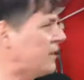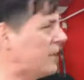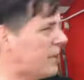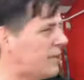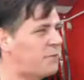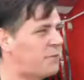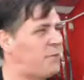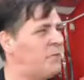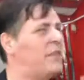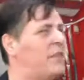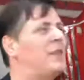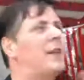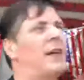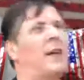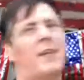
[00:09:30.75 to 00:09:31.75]
Love for
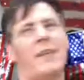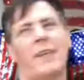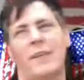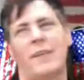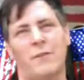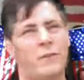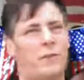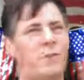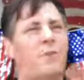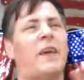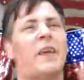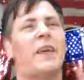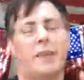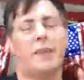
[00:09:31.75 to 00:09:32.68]
me, it's fake.